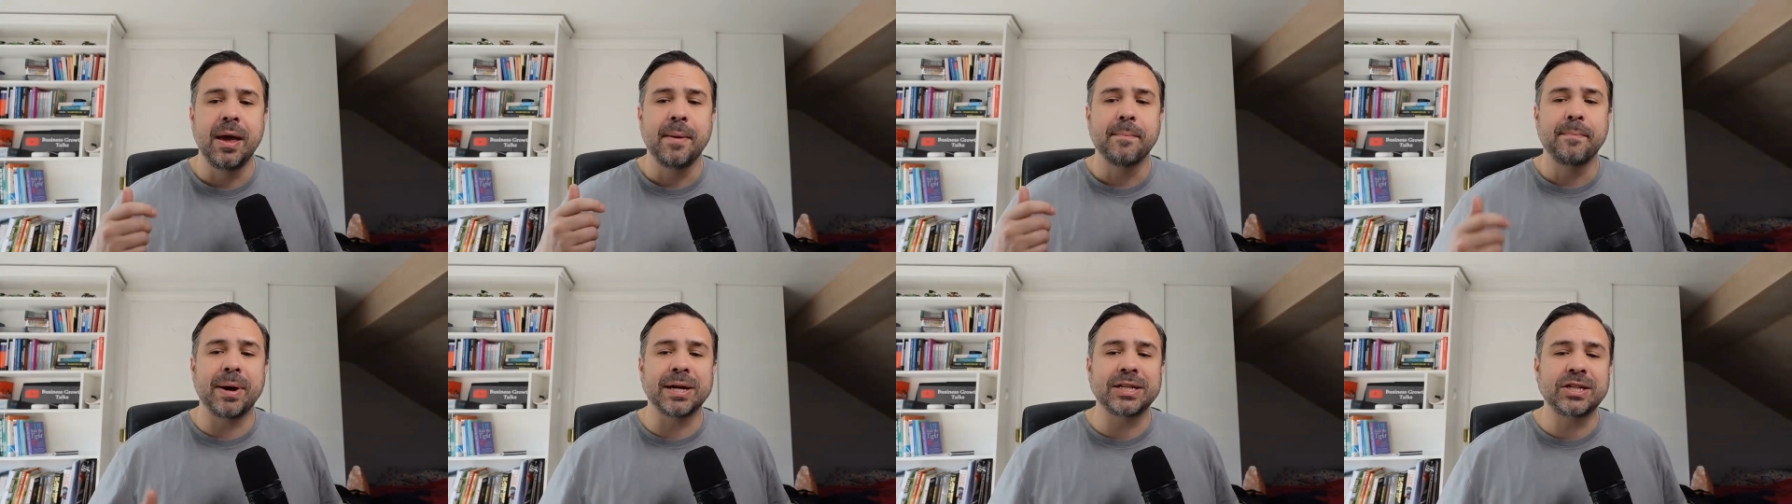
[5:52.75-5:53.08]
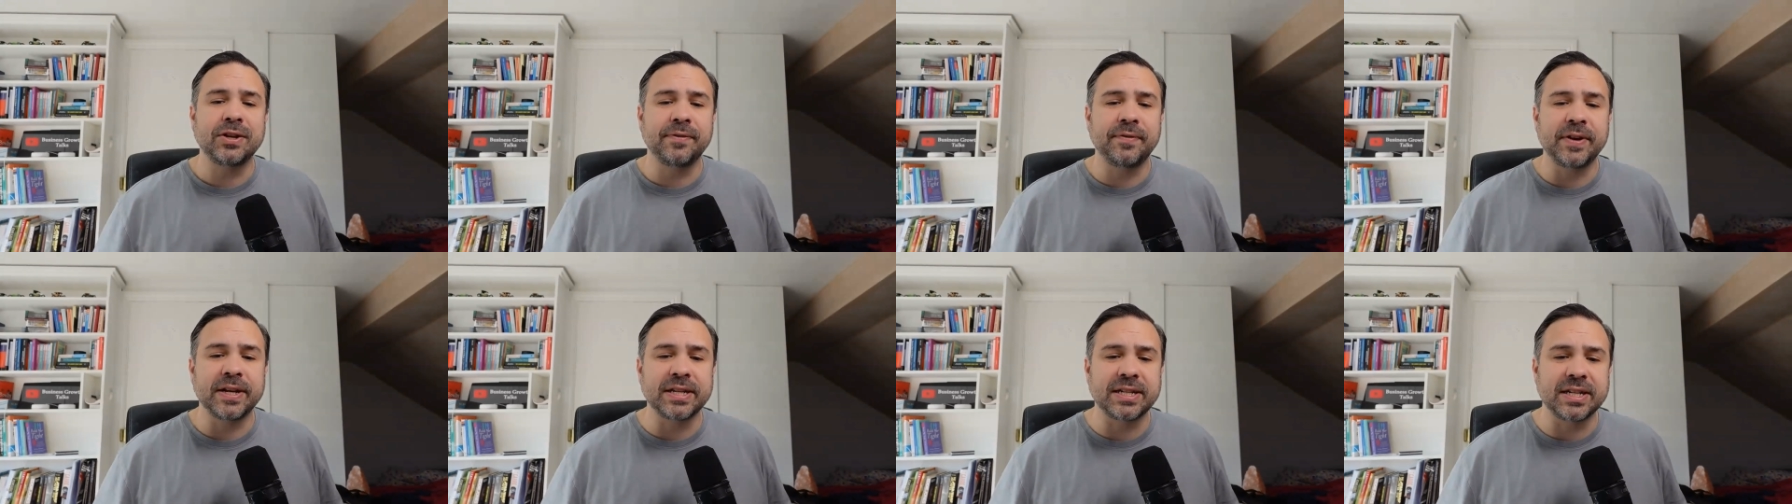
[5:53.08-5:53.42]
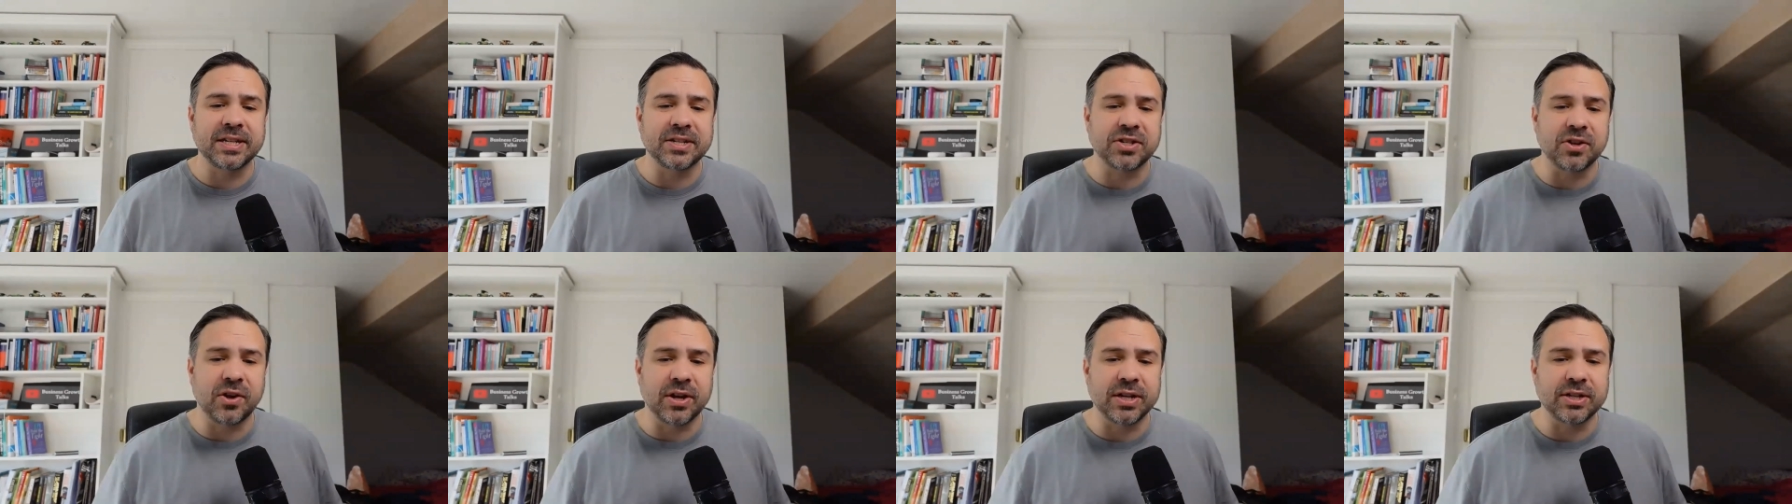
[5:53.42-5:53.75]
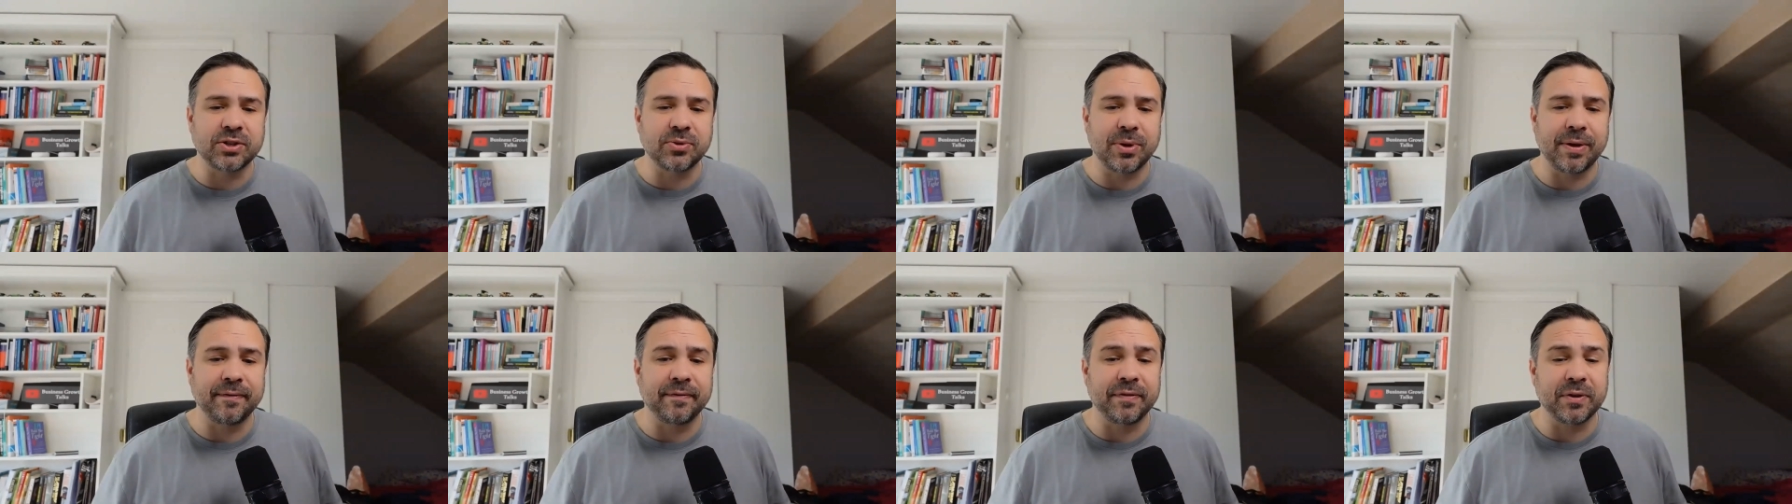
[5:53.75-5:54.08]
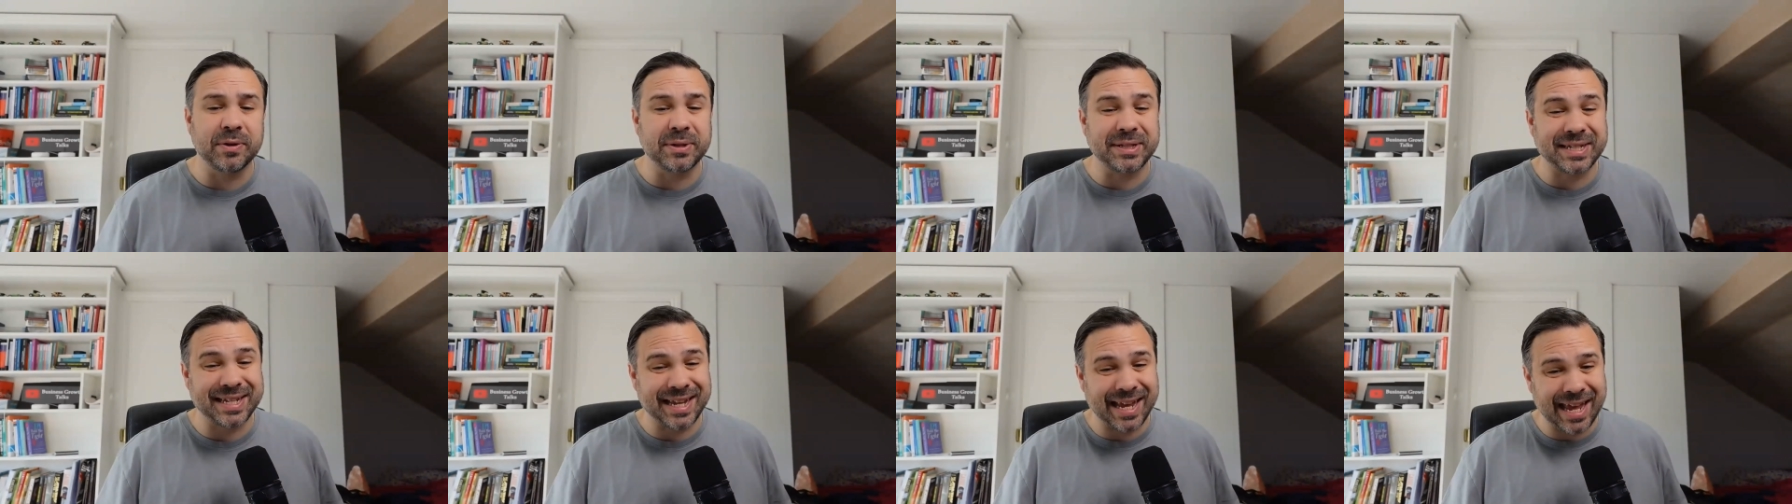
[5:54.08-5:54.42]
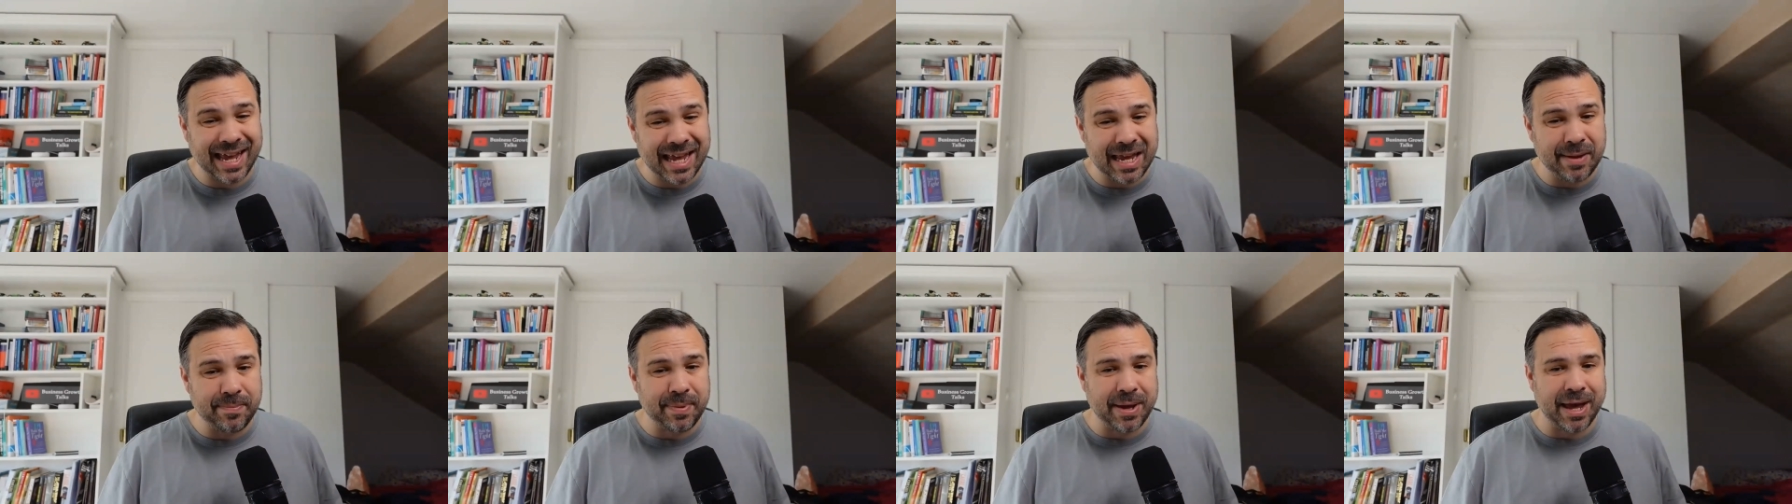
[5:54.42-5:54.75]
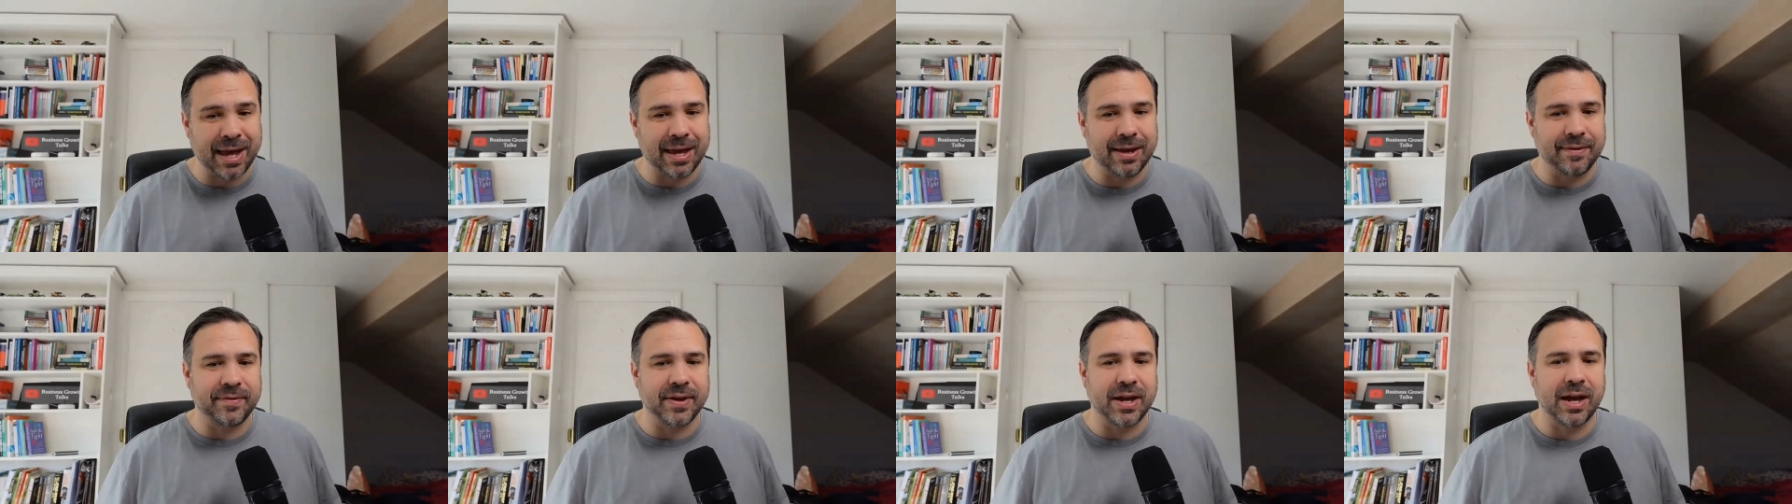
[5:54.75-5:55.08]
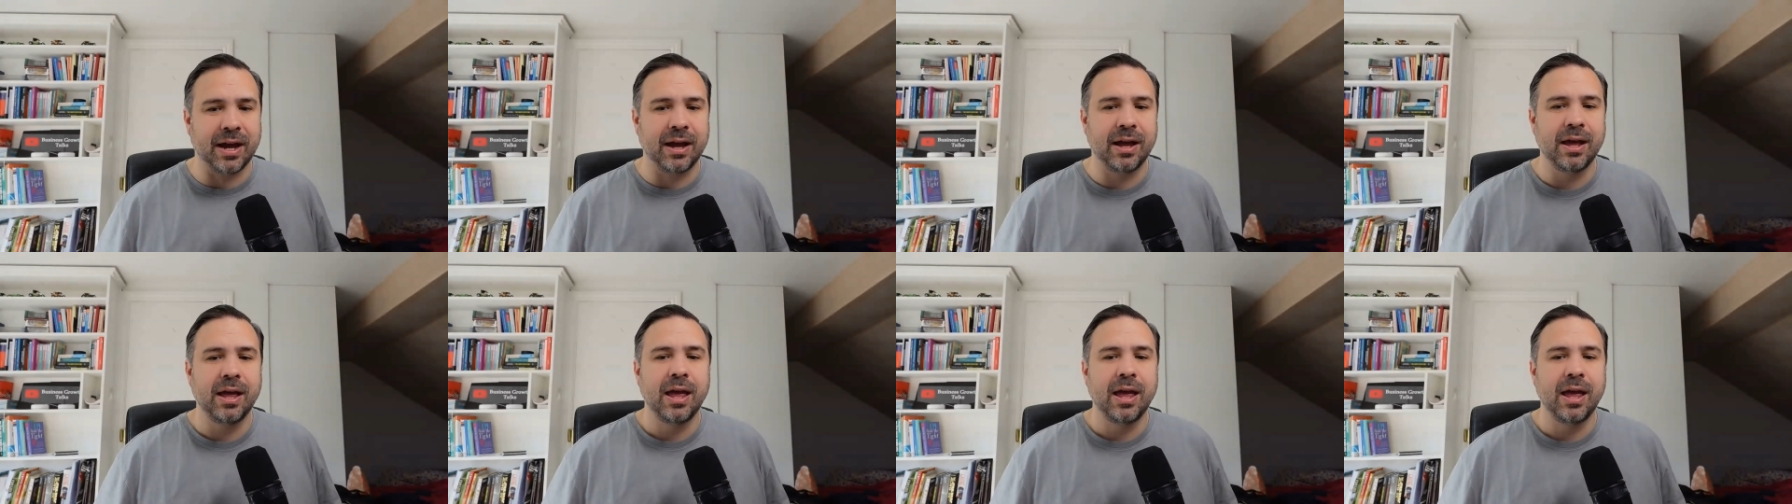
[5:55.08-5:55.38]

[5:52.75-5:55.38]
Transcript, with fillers: much of it designed to influence key behavior